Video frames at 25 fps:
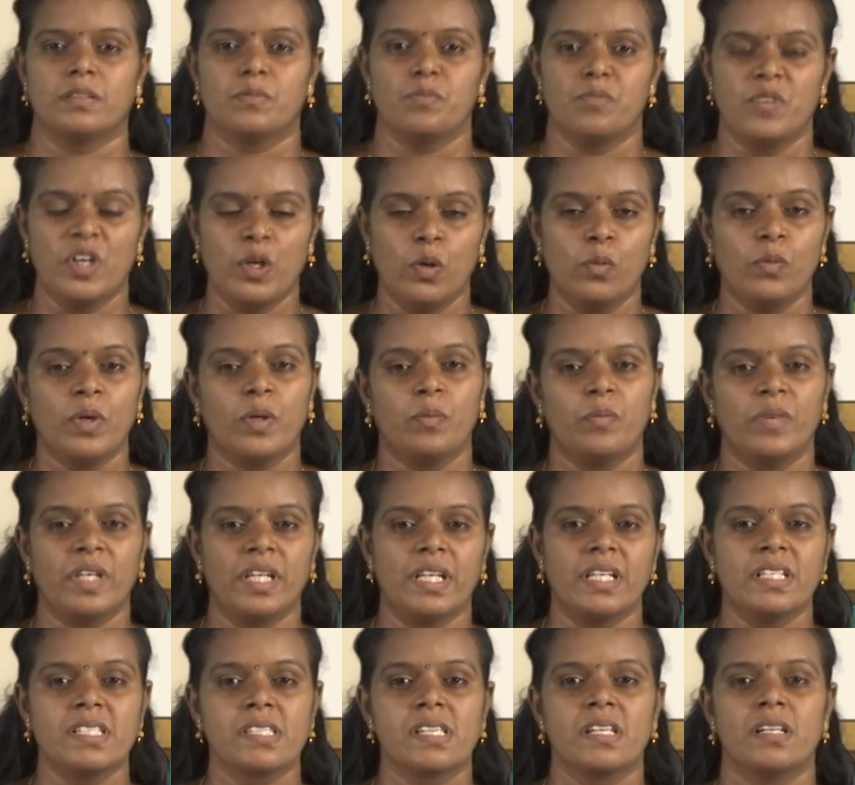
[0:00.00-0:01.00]
human
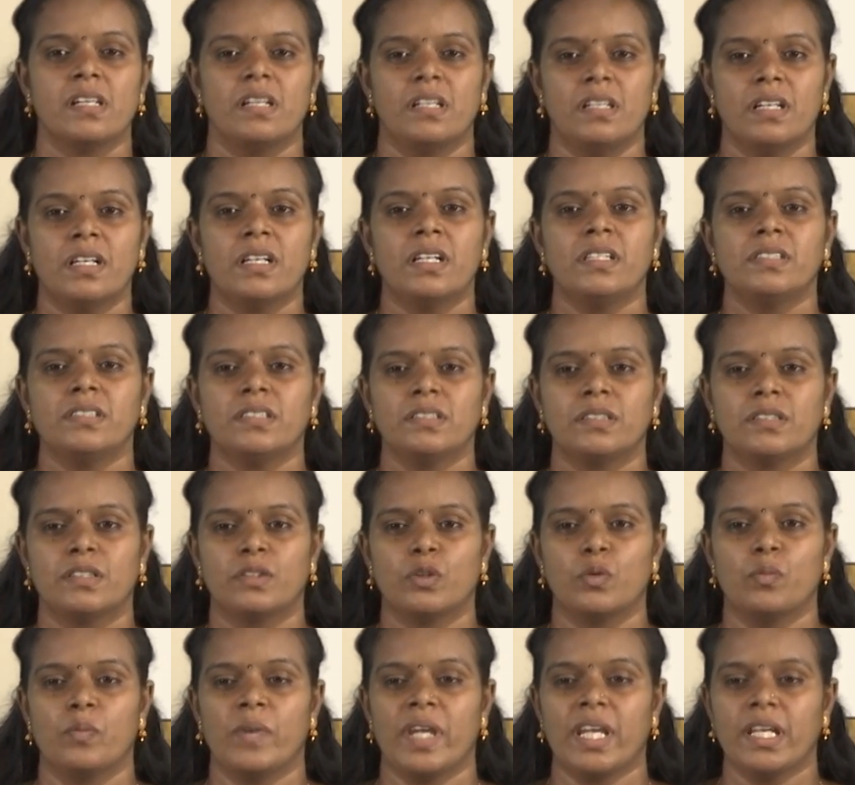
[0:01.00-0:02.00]
beings learned
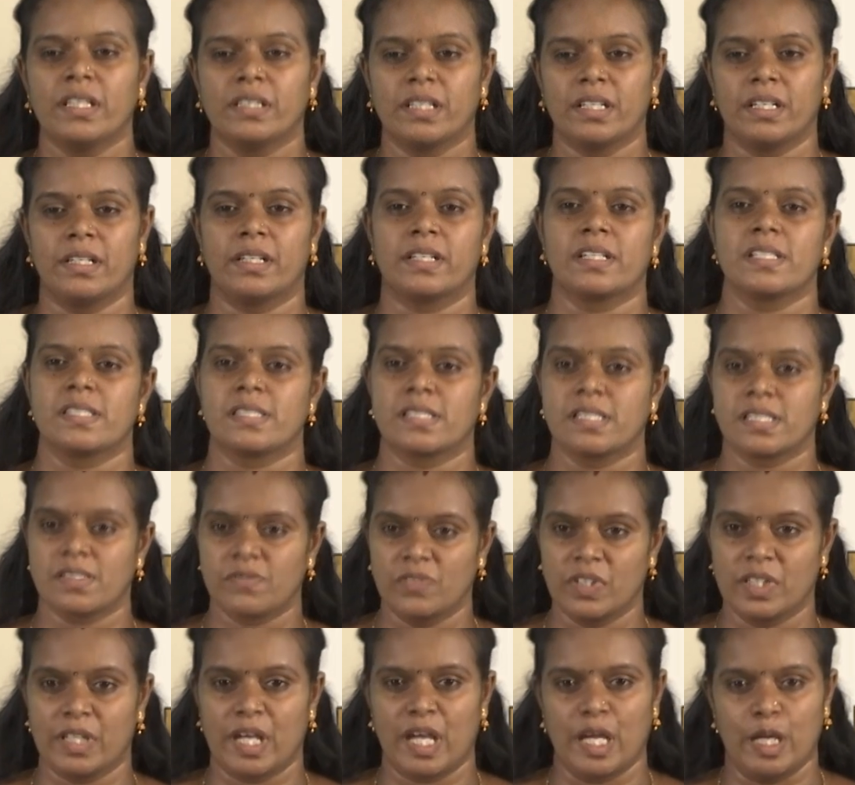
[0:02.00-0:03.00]
to make their dresses
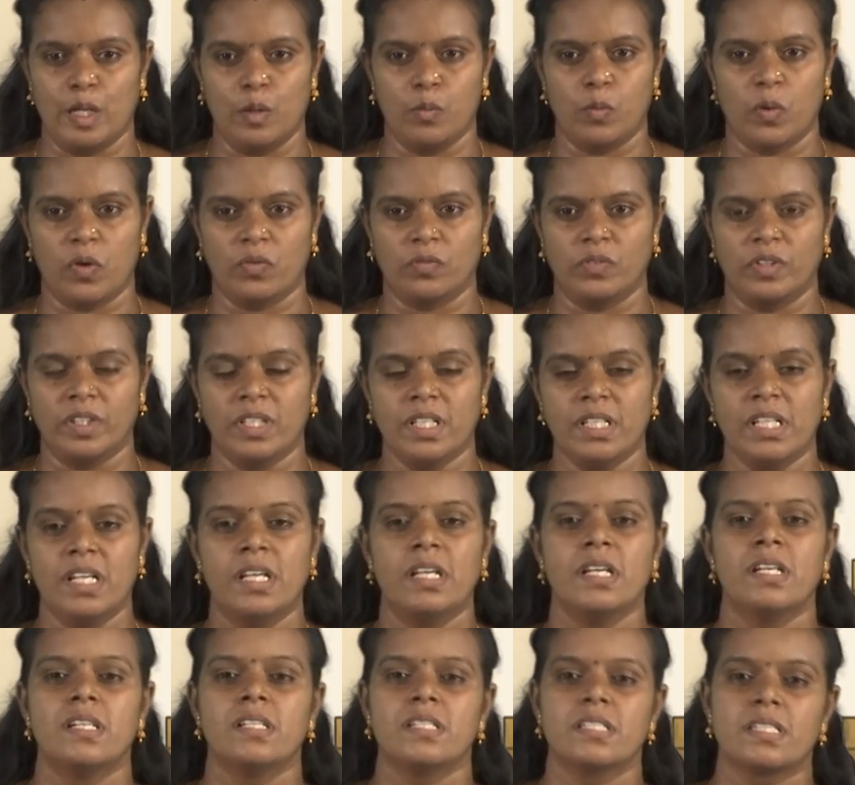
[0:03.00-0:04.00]
with the help of the
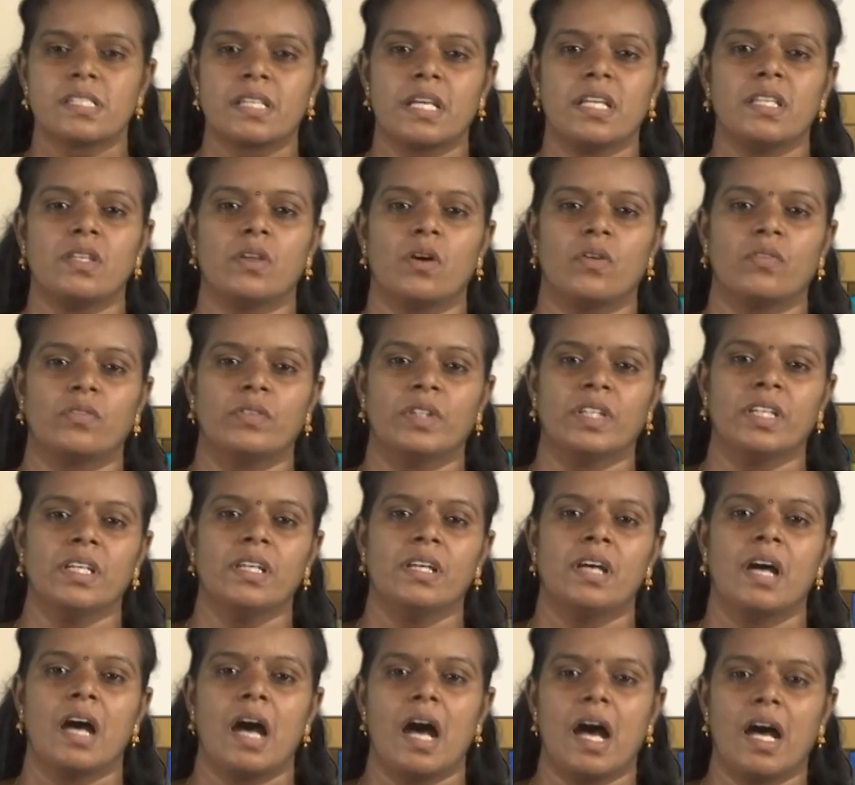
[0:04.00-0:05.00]
skin of the
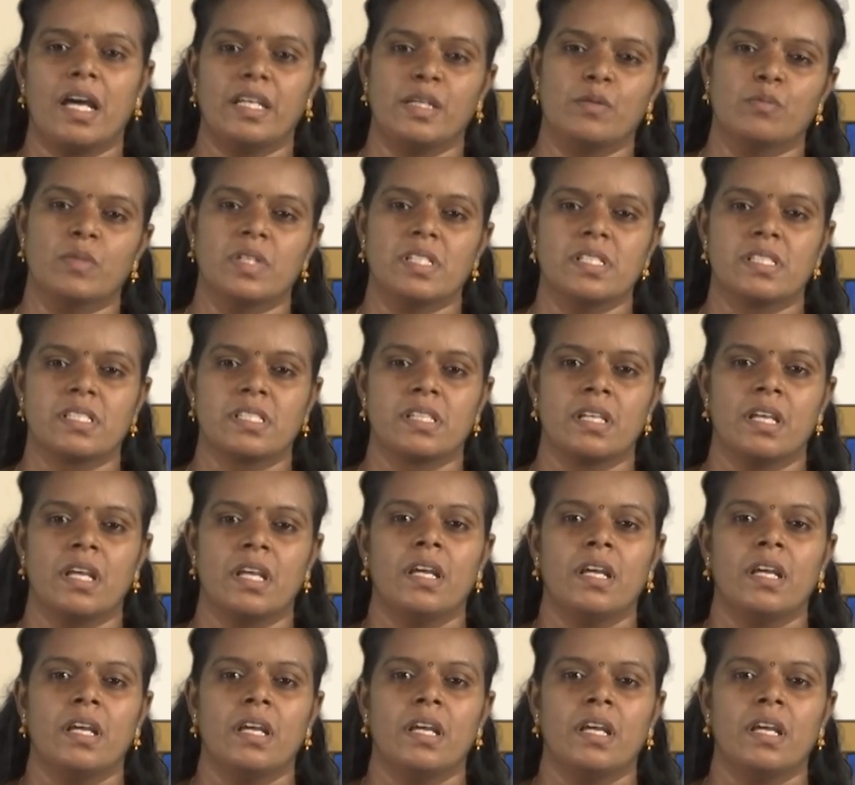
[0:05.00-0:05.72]
animals.